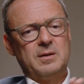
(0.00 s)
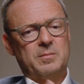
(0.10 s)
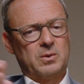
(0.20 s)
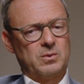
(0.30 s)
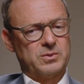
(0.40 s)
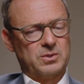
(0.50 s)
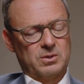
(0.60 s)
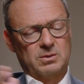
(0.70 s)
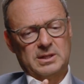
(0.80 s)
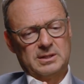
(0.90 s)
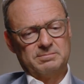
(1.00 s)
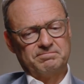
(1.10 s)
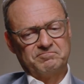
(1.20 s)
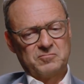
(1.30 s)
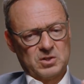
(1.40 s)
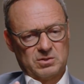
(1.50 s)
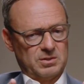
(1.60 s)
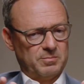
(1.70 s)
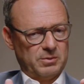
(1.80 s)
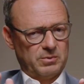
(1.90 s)
but also just
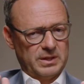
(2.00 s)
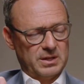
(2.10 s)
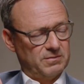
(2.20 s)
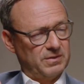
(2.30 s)
simply related to